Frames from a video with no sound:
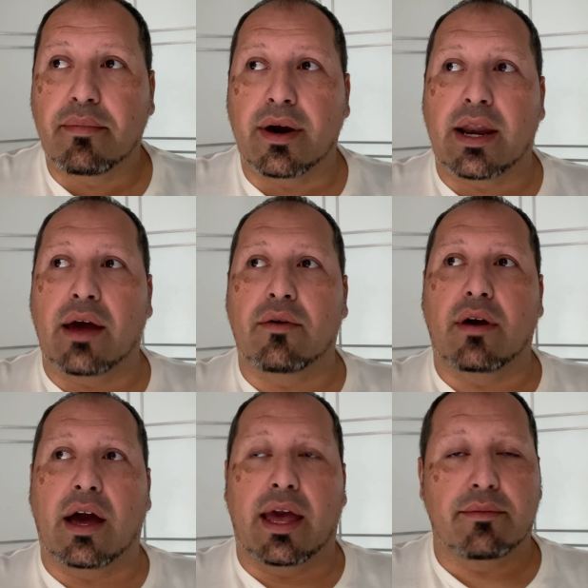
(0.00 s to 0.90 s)
but I,
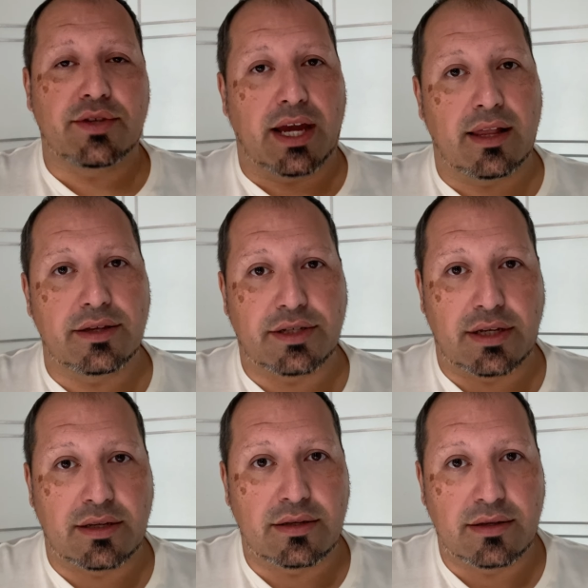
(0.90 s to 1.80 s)
I am
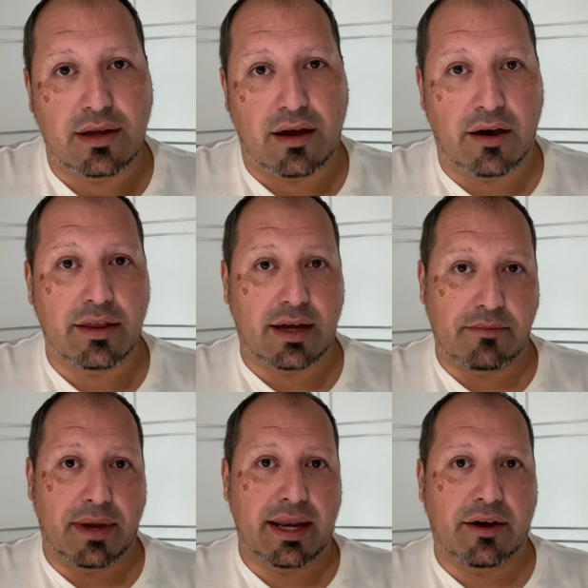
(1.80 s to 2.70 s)
challenging all the
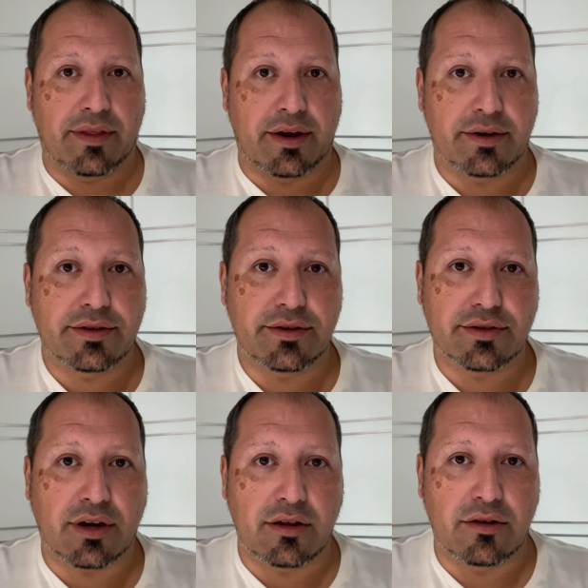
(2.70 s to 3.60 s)
men out there to
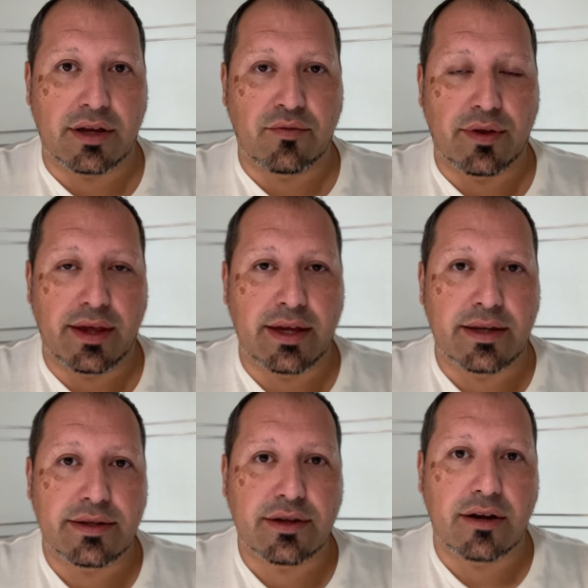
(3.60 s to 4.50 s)
start looking
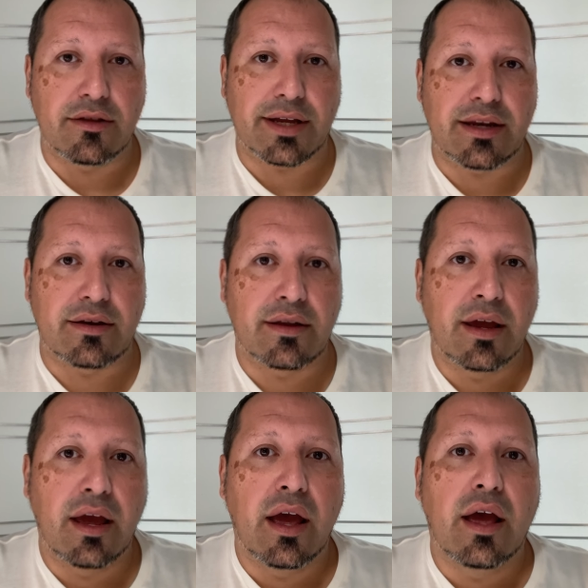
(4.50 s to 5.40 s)
within, start looking
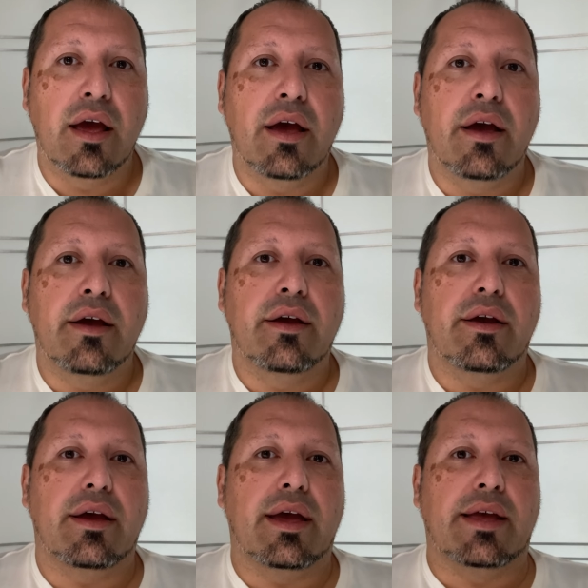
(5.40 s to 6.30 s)

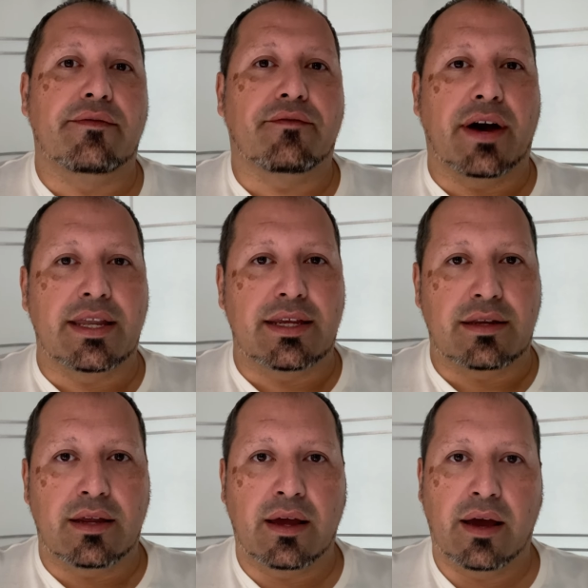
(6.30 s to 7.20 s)
and
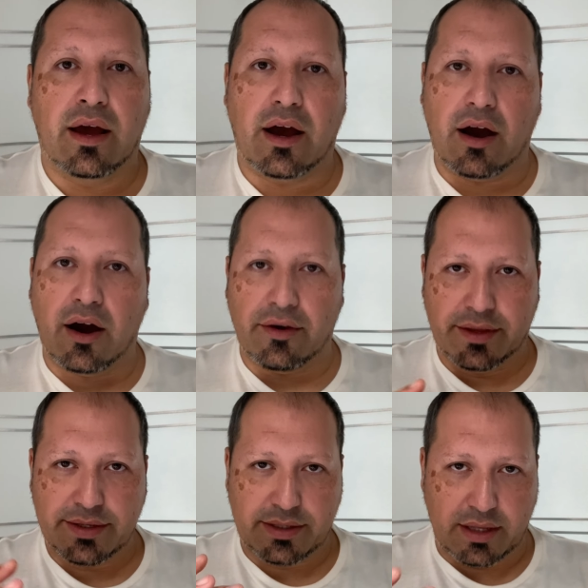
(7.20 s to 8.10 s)
finding all
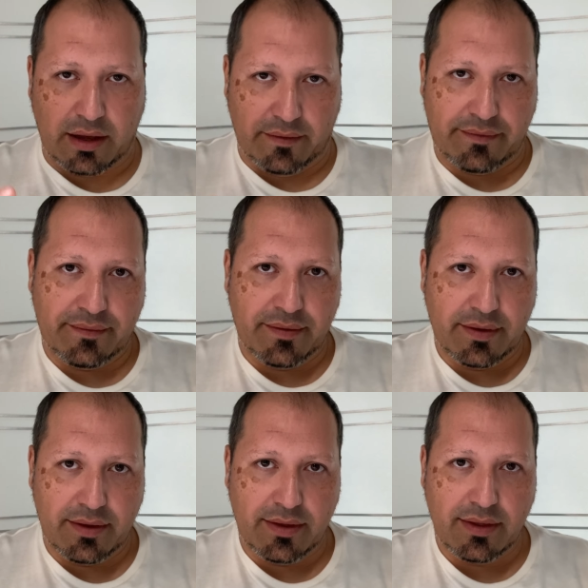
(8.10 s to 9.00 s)
the stuff
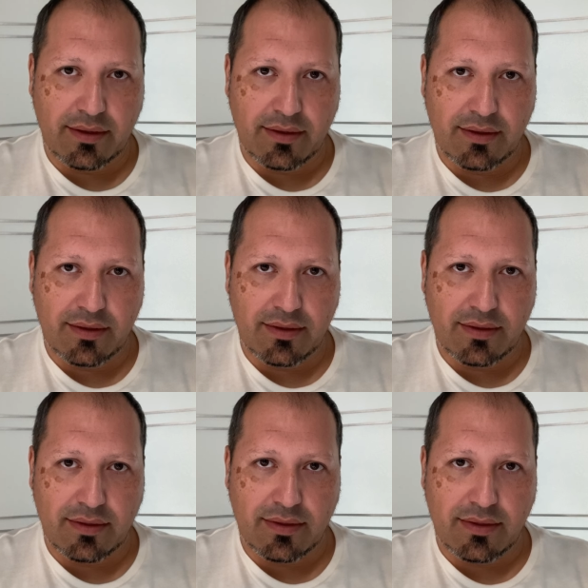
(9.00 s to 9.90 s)

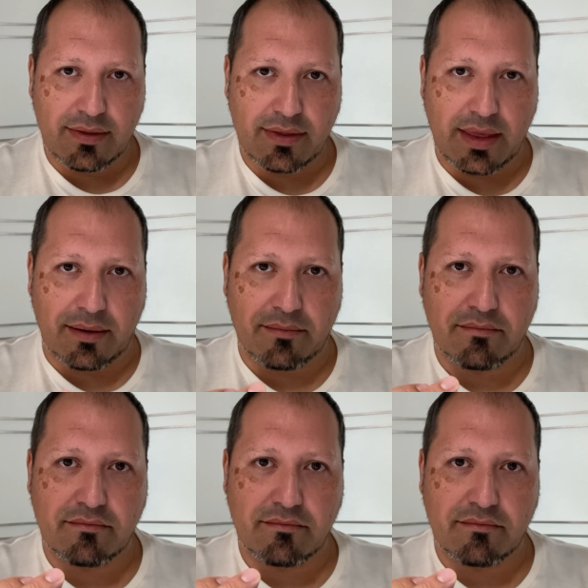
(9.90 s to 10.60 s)
that